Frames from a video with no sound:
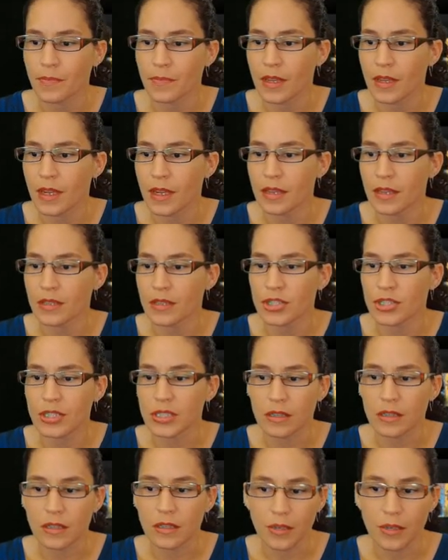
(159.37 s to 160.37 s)
And then just
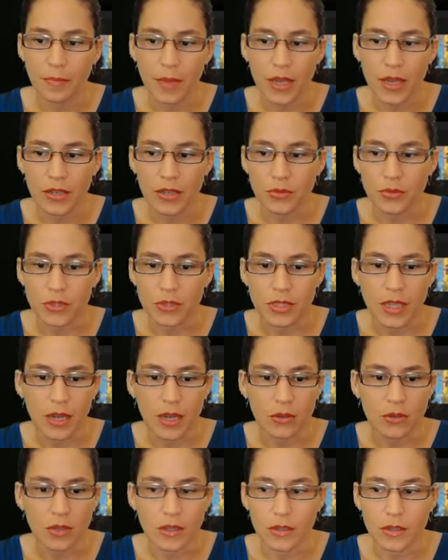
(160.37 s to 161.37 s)
click on Manual
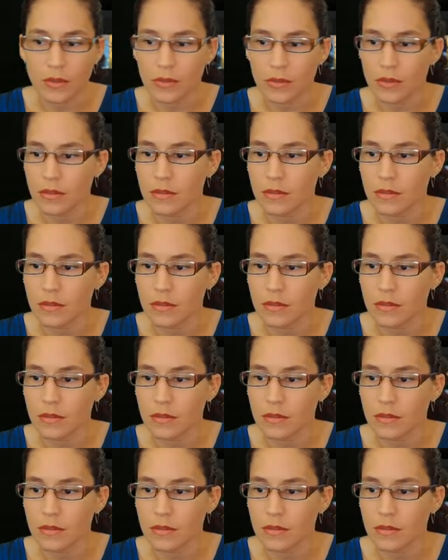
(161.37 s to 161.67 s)
Download.